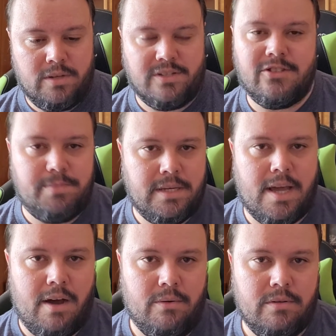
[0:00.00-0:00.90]
want to speak
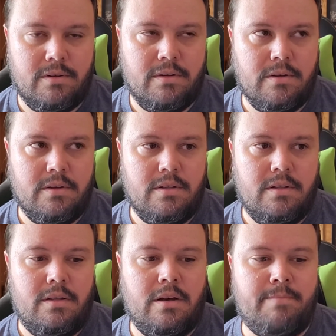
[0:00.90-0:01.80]
out
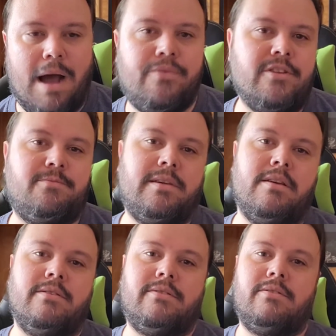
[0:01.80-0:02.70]
about this
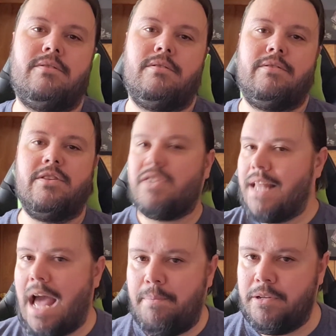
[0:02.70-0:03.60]
because this
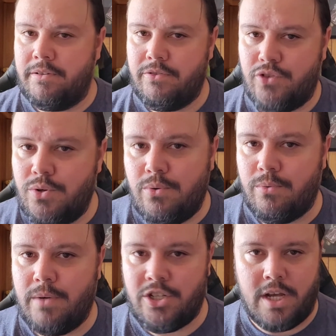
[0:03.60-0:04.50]
could happen
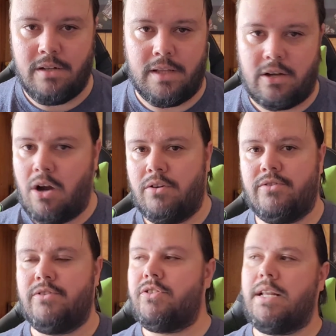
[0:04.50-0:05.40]
to a channel like
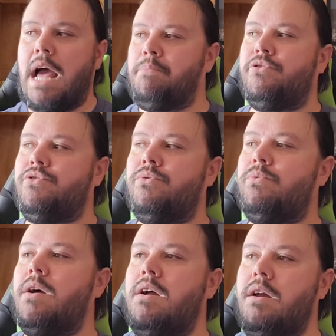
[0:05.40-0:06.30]
ours. This could happen
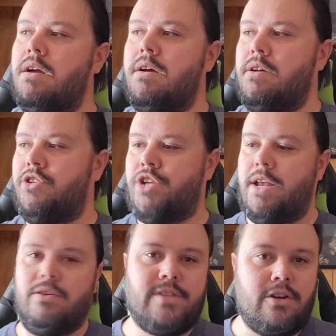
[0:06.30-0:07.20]
to
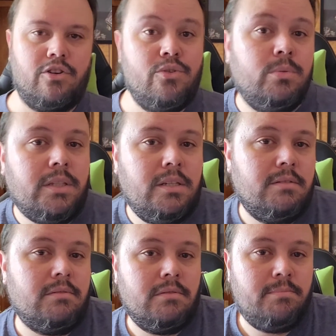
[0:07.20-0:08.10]
channels that are
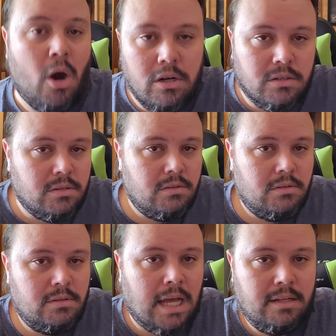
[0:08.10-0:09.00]
newly partnered,
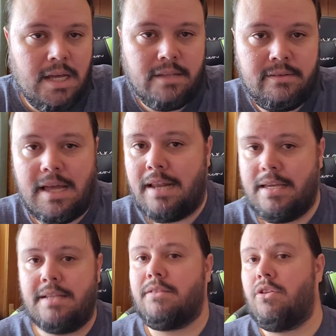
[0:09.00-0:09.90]
that
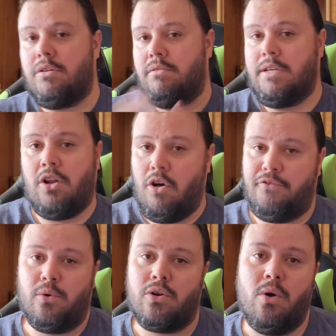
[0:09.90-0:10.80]
hit
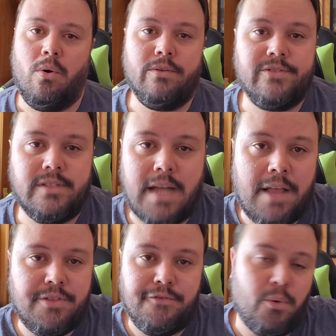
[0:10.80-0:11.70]
all four goals and
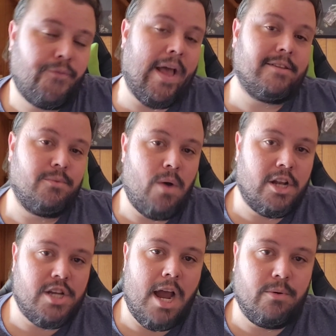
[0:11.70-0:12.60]
got the 4,000
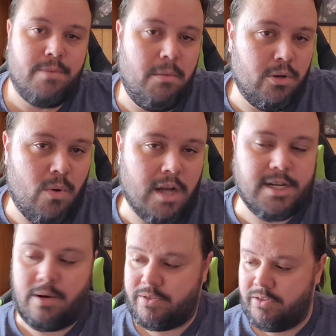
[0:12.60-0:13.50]
watch hour, public
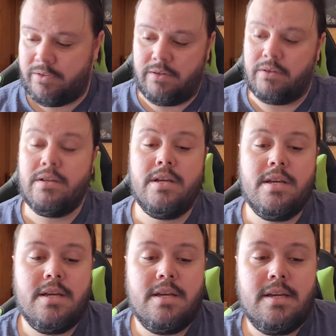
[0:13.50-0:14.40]
watch hours, and etc.
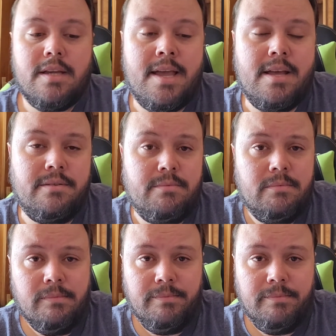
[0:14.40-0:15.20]
And